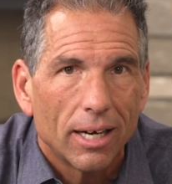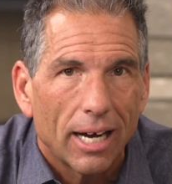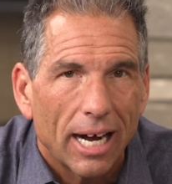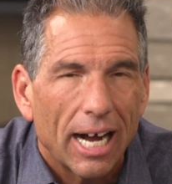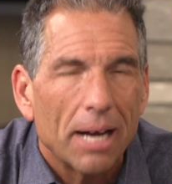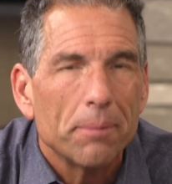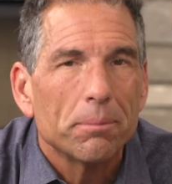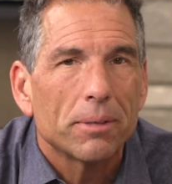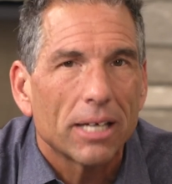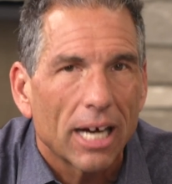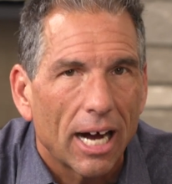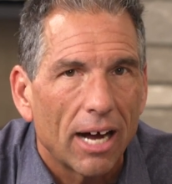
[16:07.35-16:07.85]

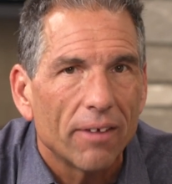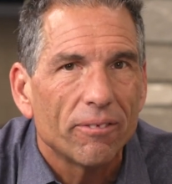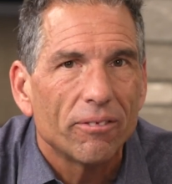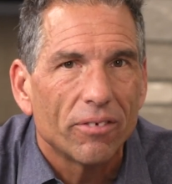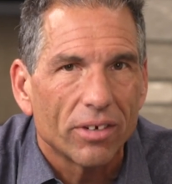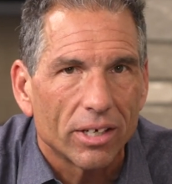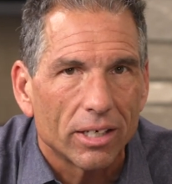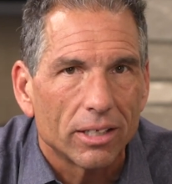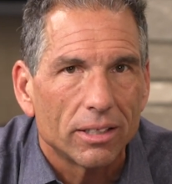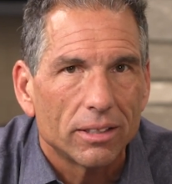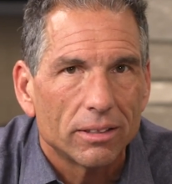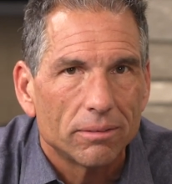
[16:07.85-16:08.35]
I'm
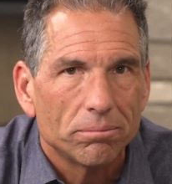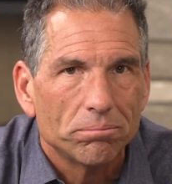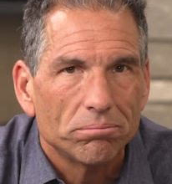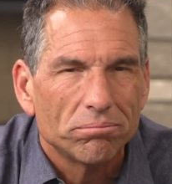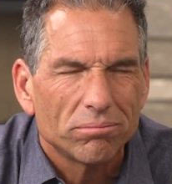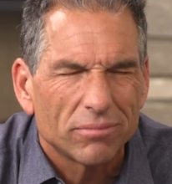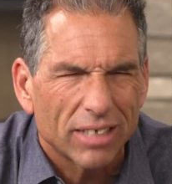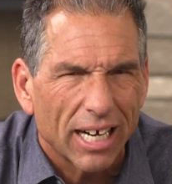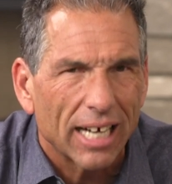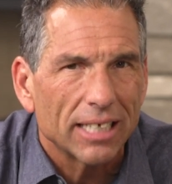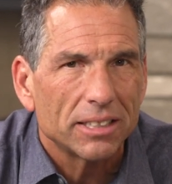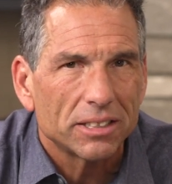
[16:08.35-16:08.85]
confident
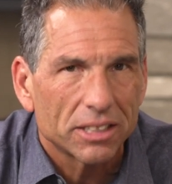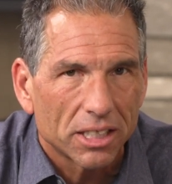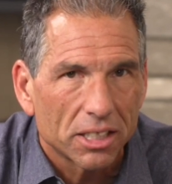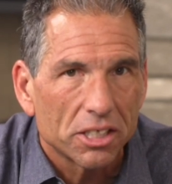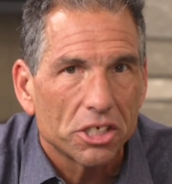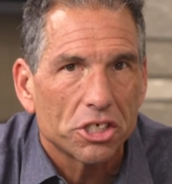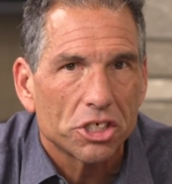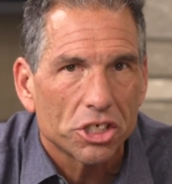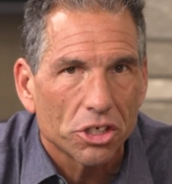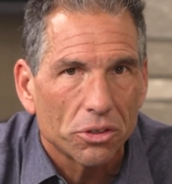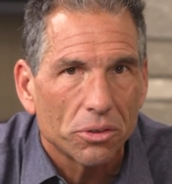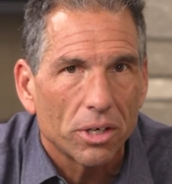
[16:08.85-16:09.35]
God's going
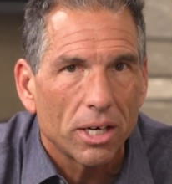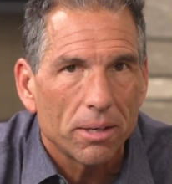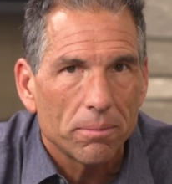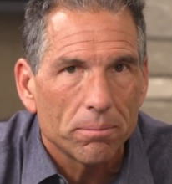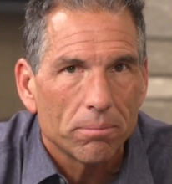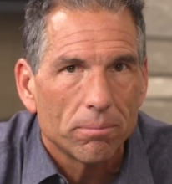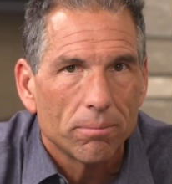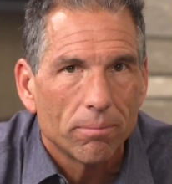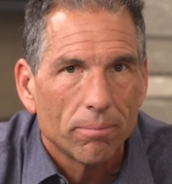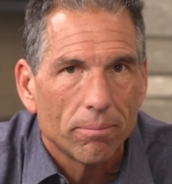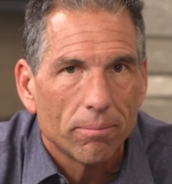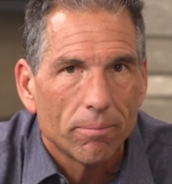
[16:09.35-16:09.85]
to show
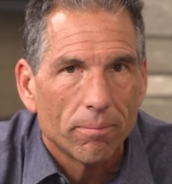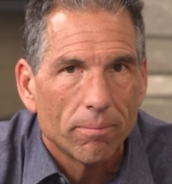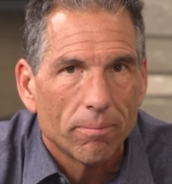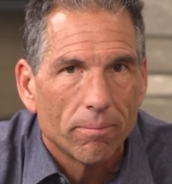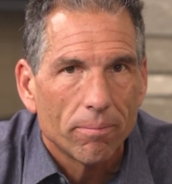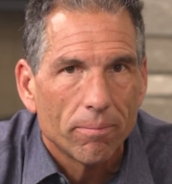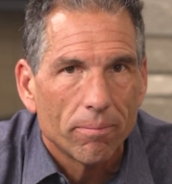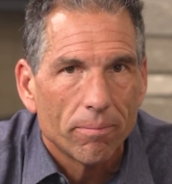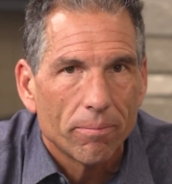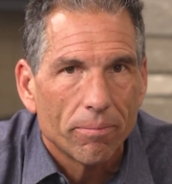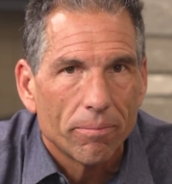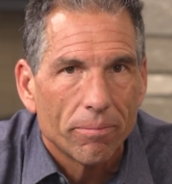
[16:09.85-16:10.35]
up,
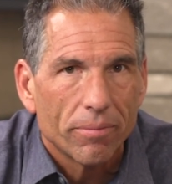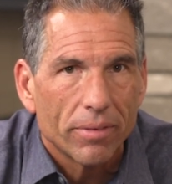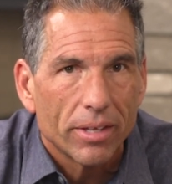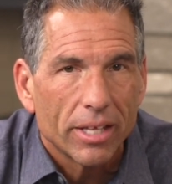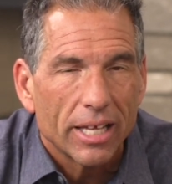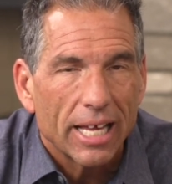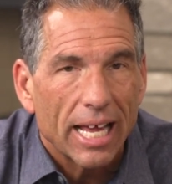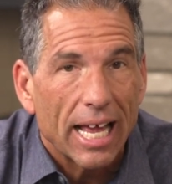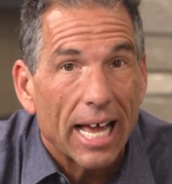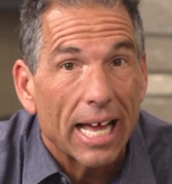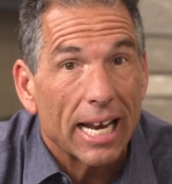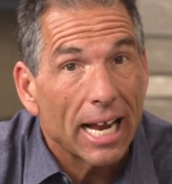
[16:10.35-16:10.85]

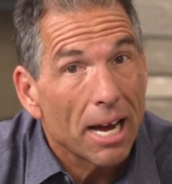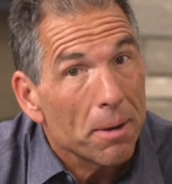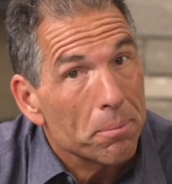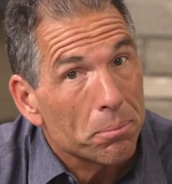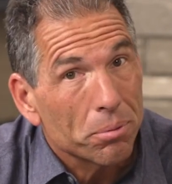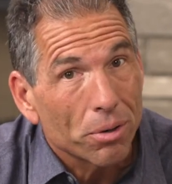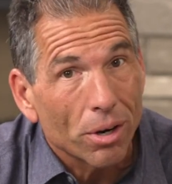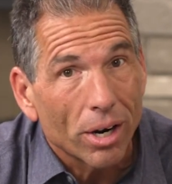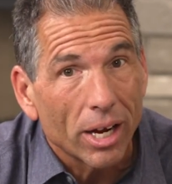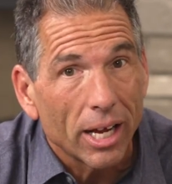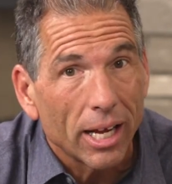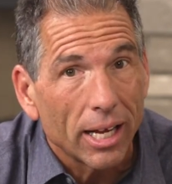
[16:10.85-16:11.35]
and I'm
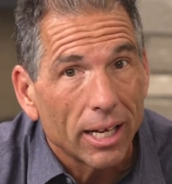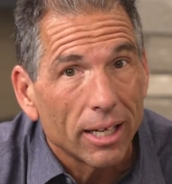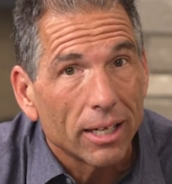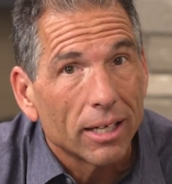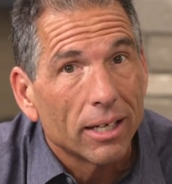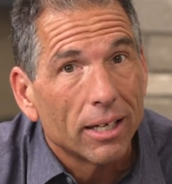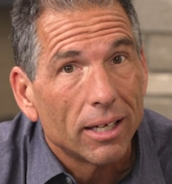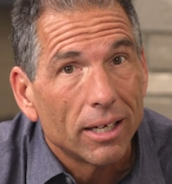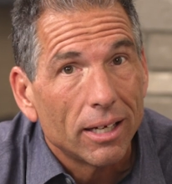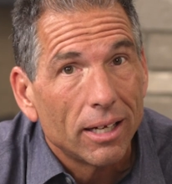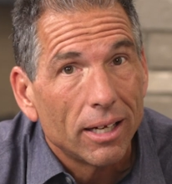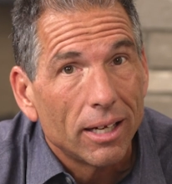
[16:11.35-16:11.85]
praying
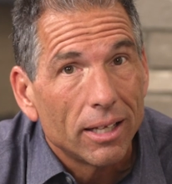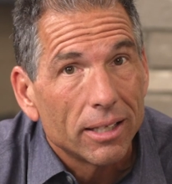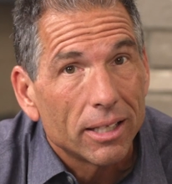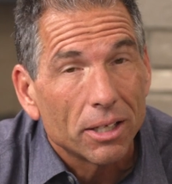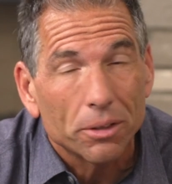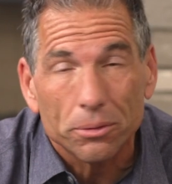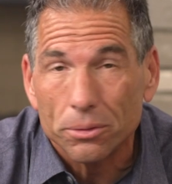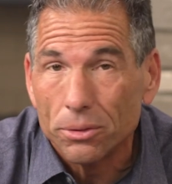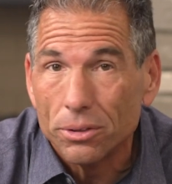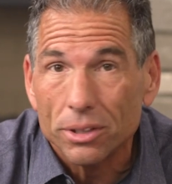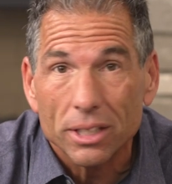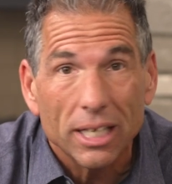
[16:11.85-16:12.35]

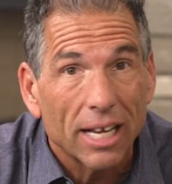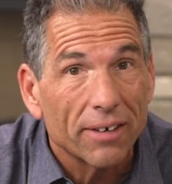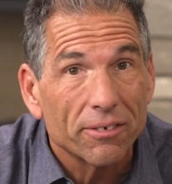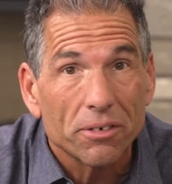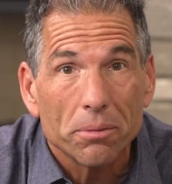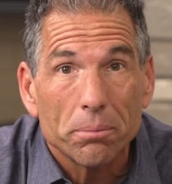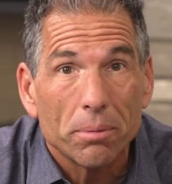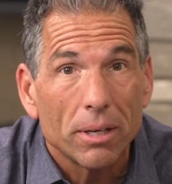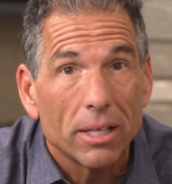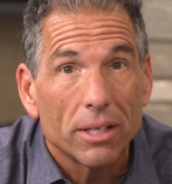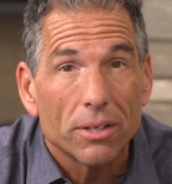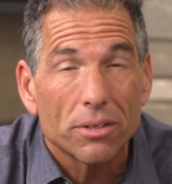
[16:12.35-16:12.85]
that we'll
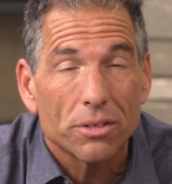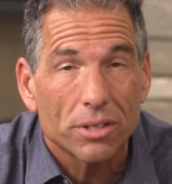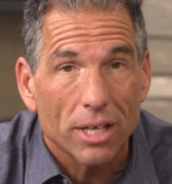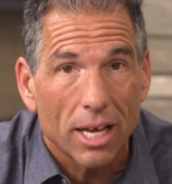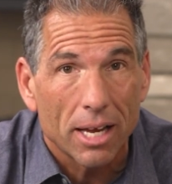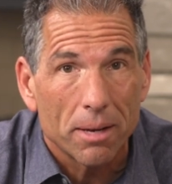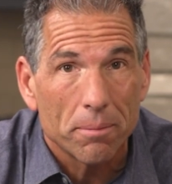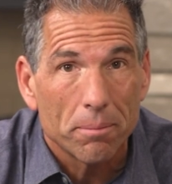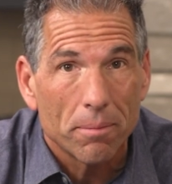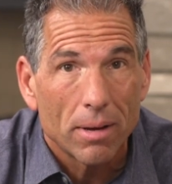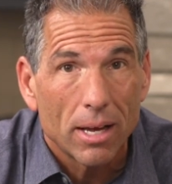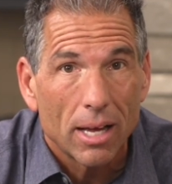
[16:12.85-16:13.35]
never be the
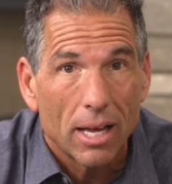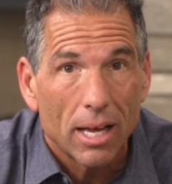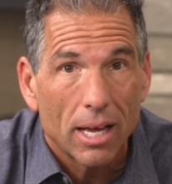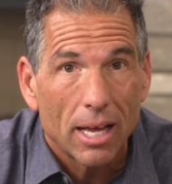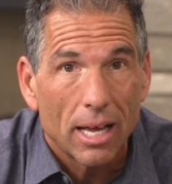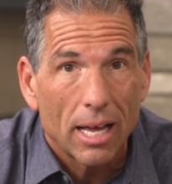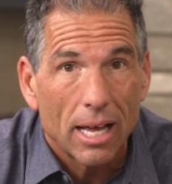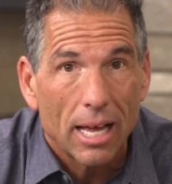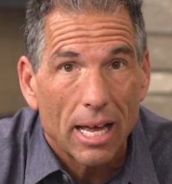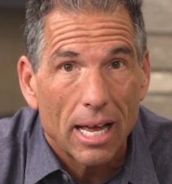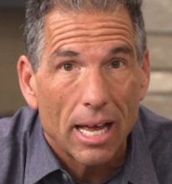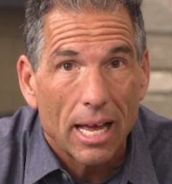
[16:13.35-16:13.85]
same
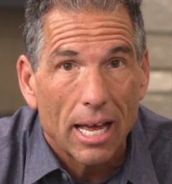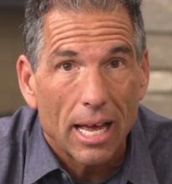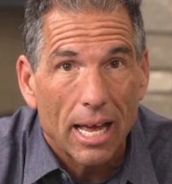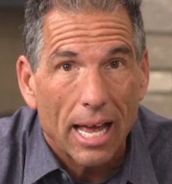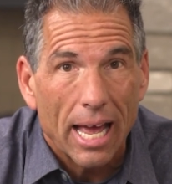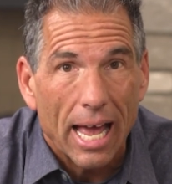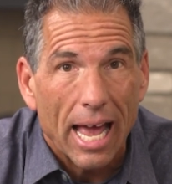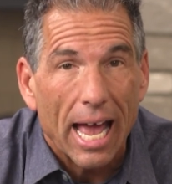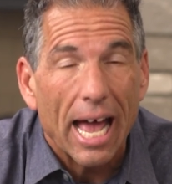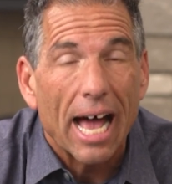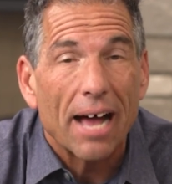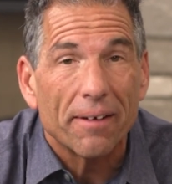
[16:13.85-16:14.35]

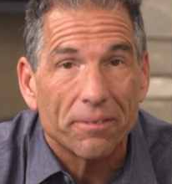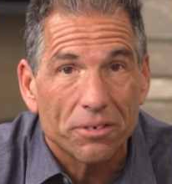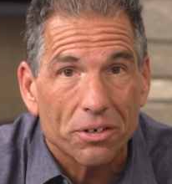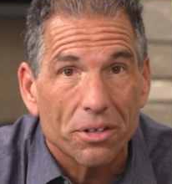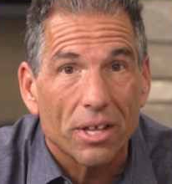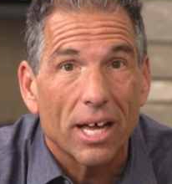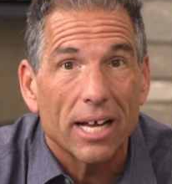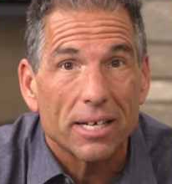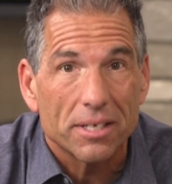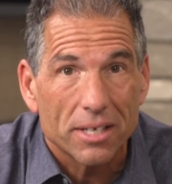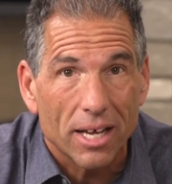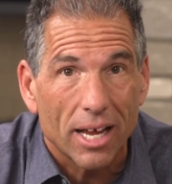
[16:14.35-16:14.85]
after
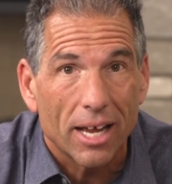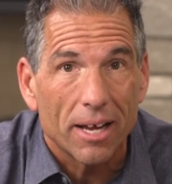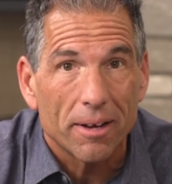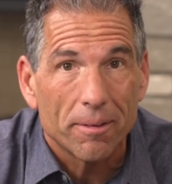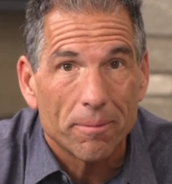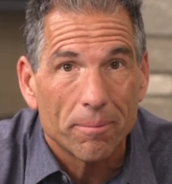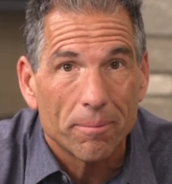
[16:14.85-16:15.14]
that day.